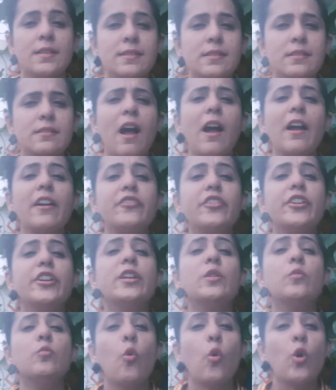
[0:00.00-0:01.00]
Start
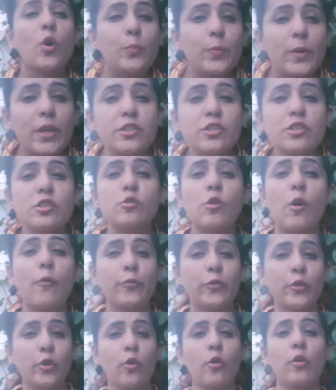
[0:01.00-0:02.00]
reading more pages
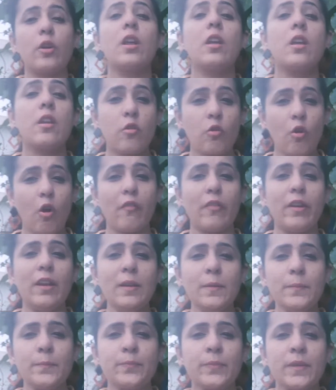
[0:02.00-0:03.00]
of your
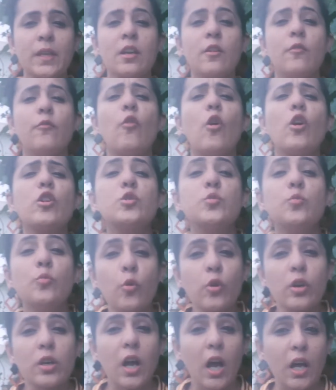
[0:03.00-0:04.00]
novel, watch
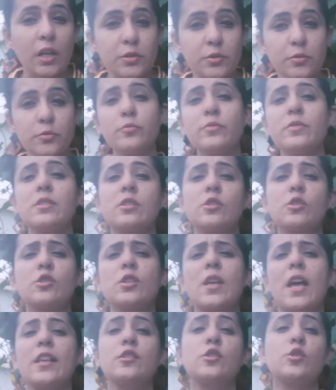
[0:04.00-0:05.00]
more cartoons
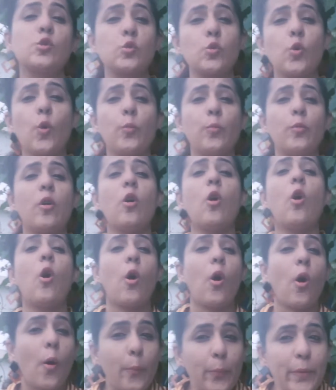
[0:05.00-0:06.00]
and soap
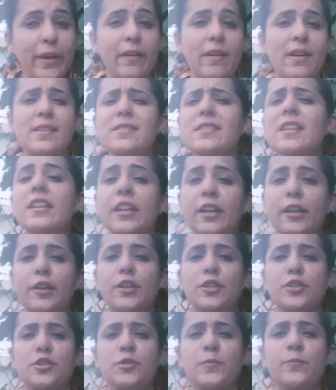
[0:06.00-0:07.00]
operas in
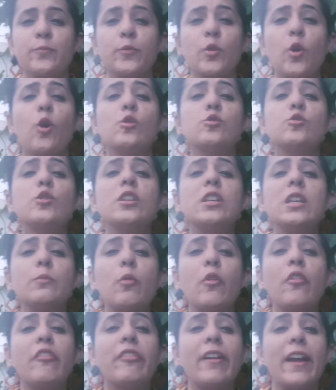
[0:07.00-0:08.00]
English. Also
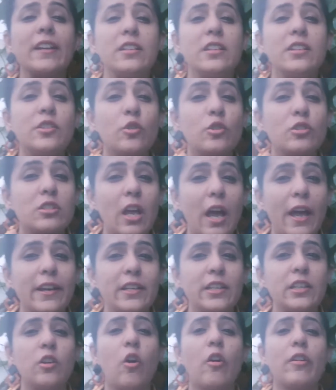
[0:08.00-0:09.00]
keep on writing your
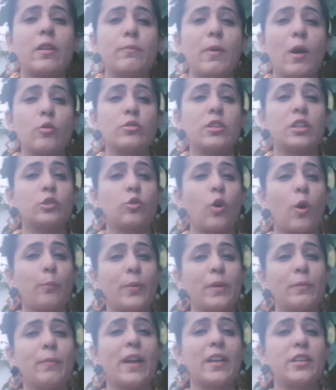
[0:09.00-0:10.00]
diary or about a
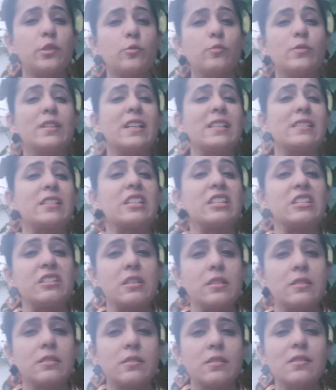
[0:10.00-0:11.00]
topic by using a
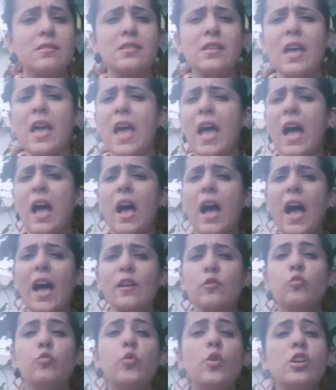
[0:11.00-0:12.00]
sentences
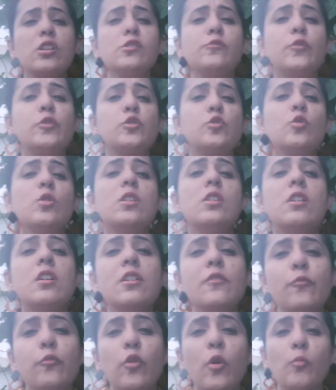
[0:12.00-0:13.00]
and words which you
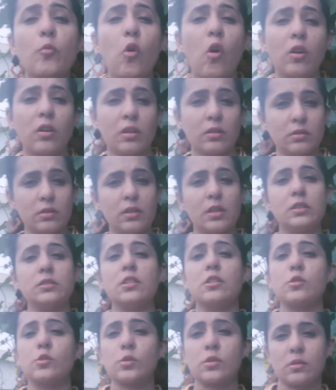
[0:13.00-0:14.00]
learn from all the
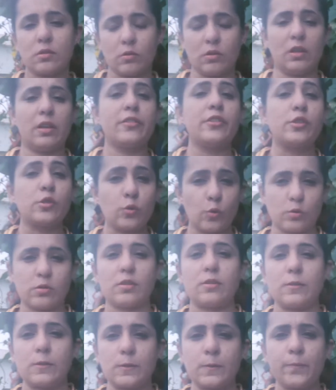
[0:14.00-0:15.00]
other
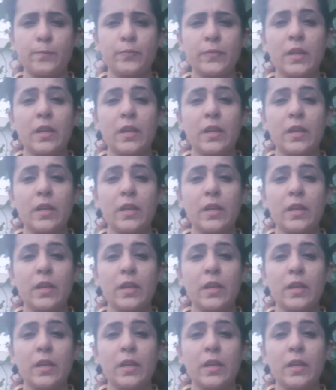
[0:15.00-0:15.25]
resources.